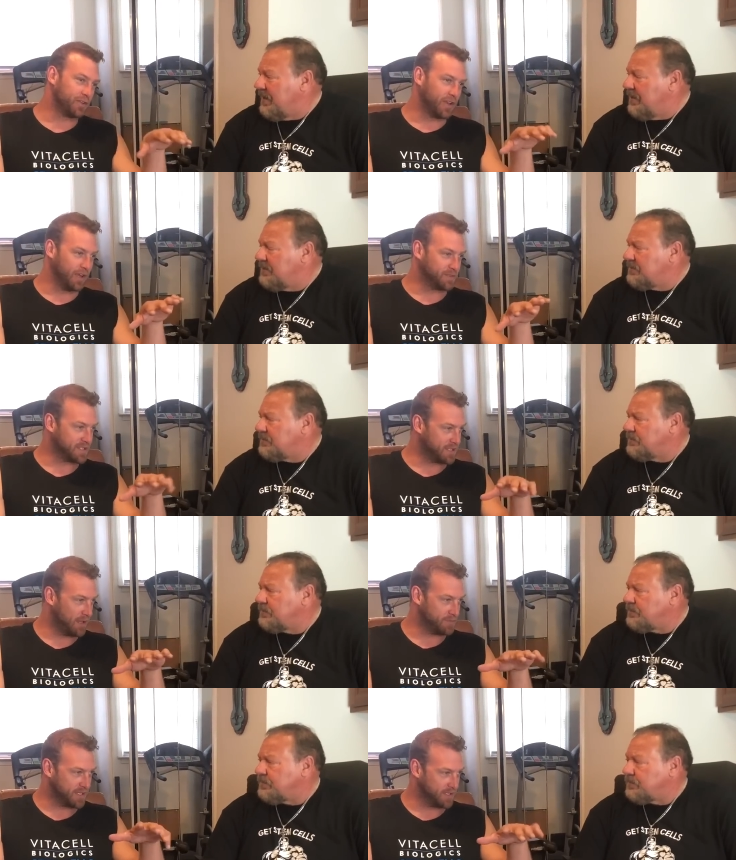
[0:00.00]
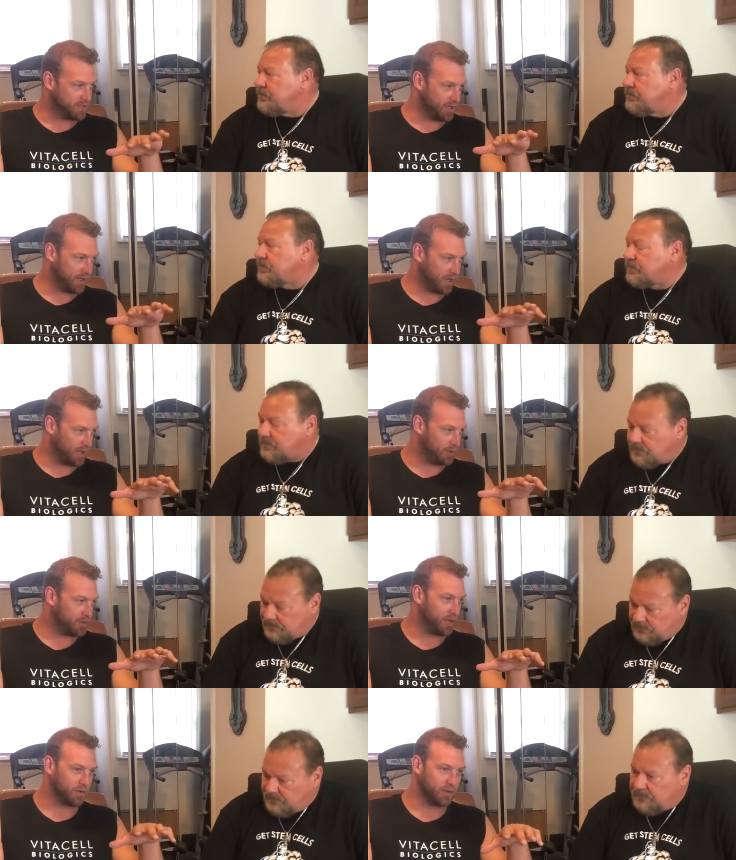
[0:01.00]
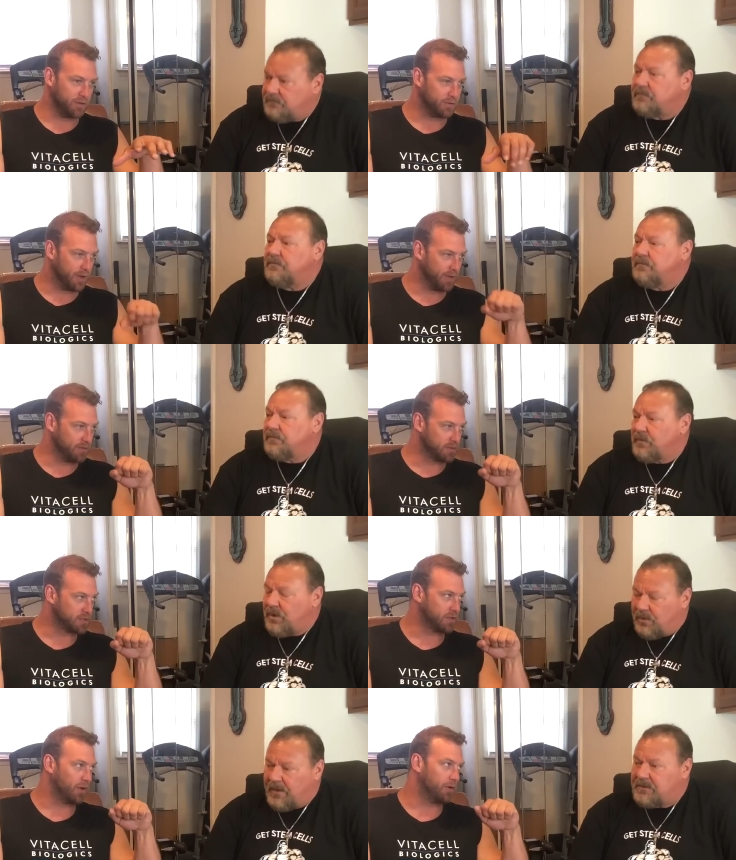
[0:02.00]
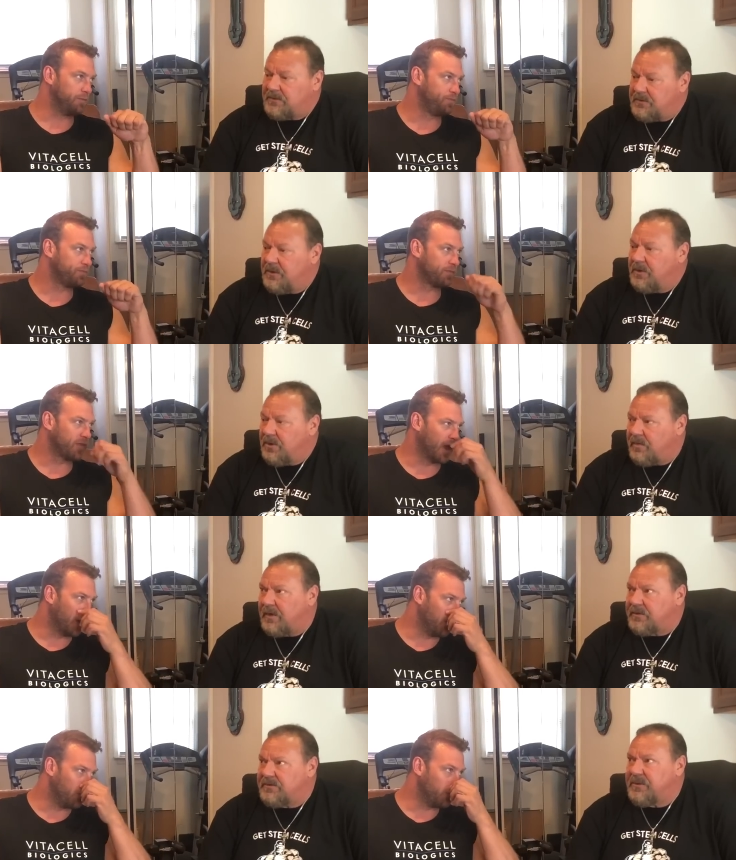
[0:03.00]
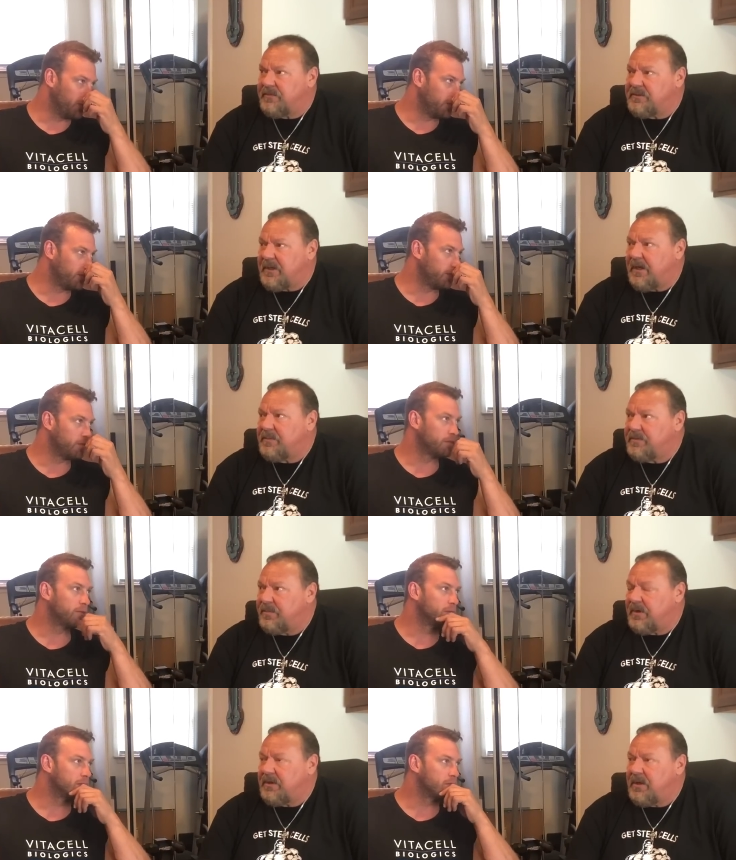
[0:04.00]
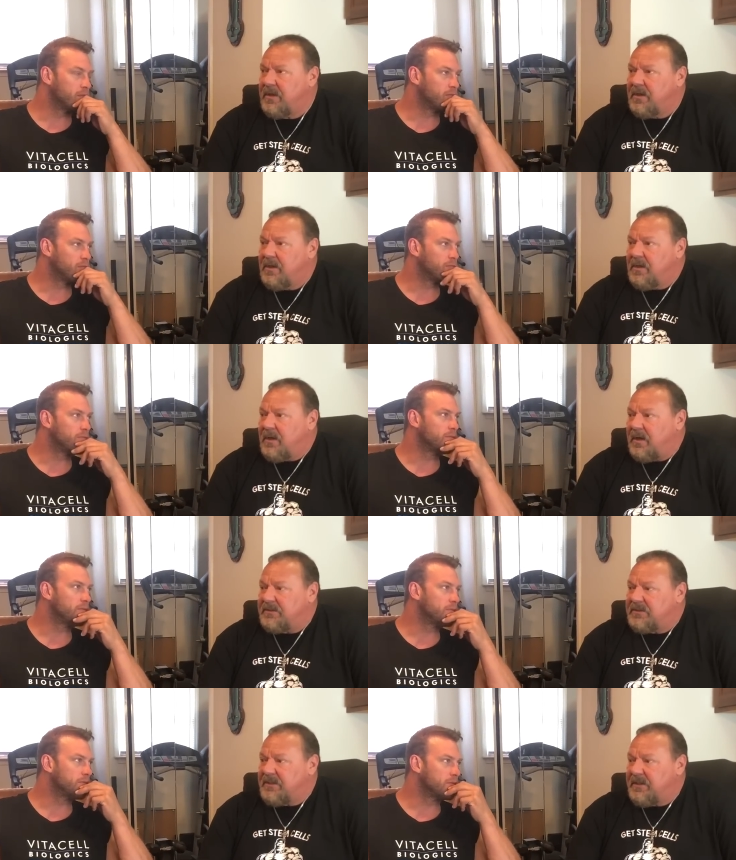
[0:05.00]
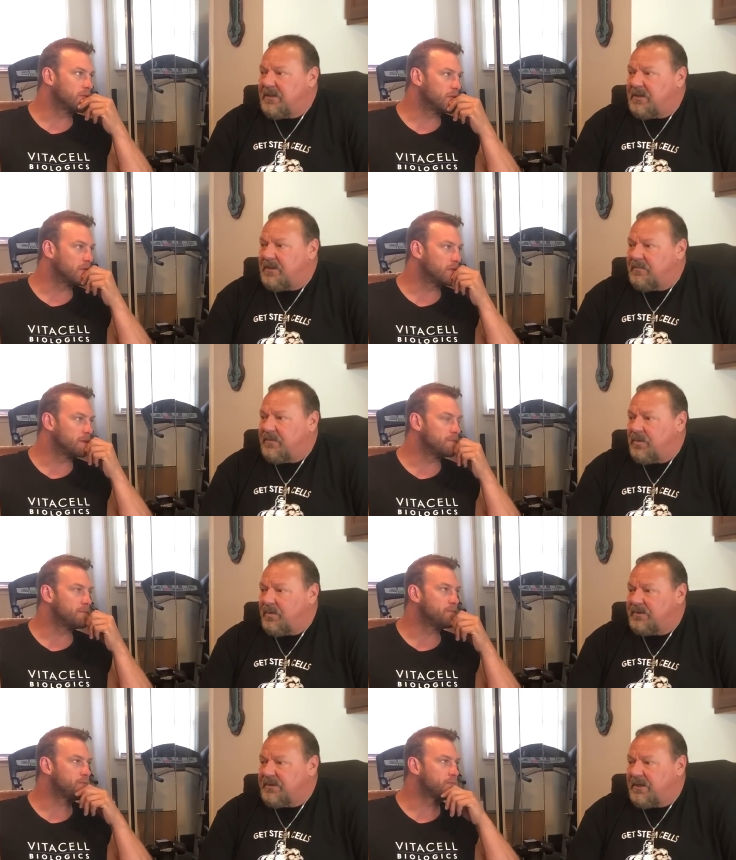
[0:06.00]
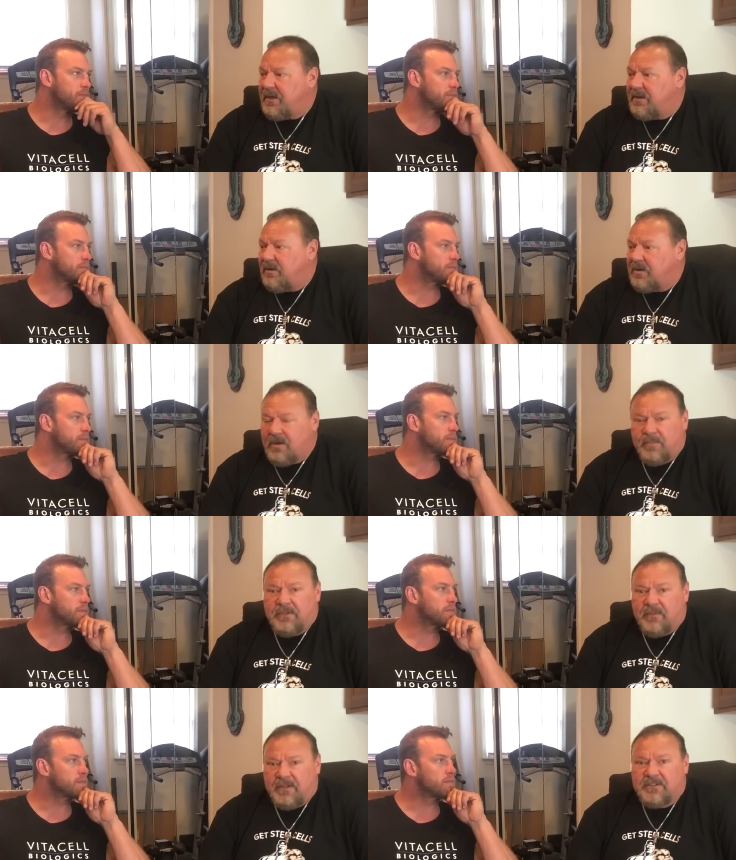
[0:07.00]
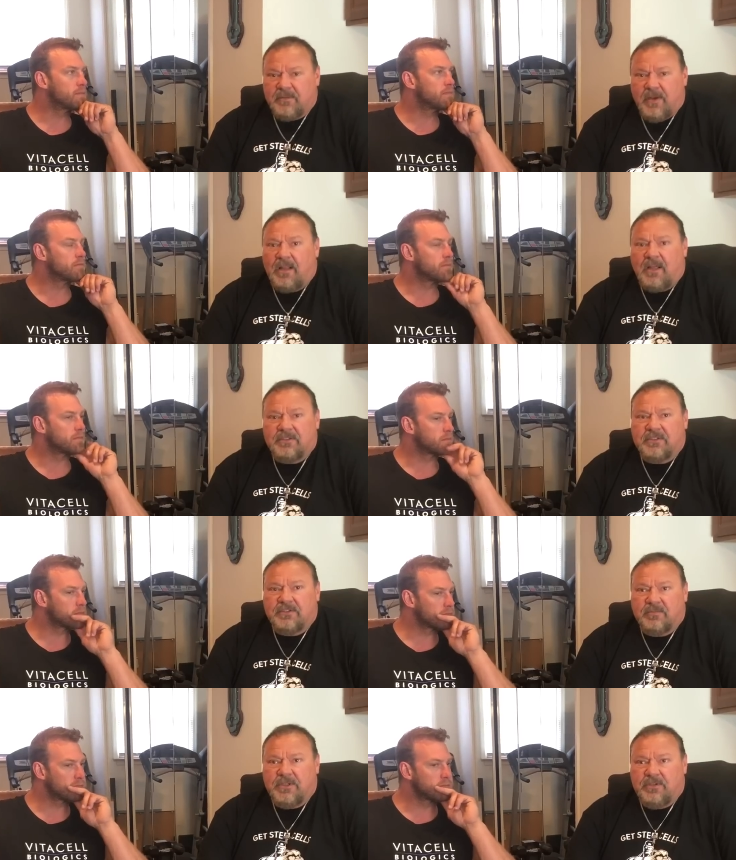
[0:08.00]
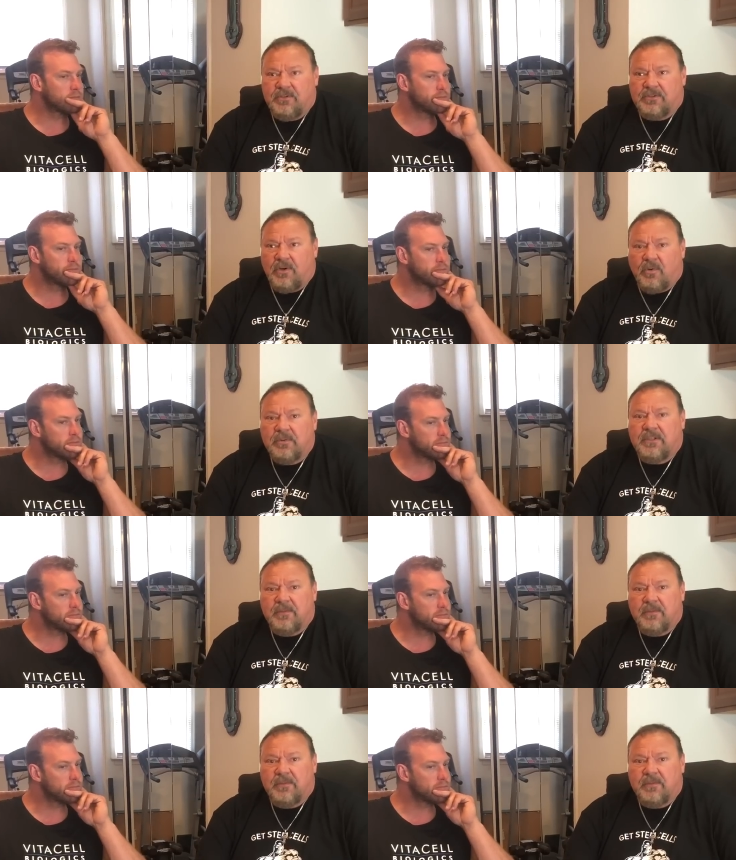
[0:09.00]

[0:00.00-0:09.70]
Speaker 1: types of stem cells you can get out there too, right? Correct. So, Correct. There
Speaker 2: are different types, but honestly, um, the ones at, at our company, Vitacell Biologics, we use only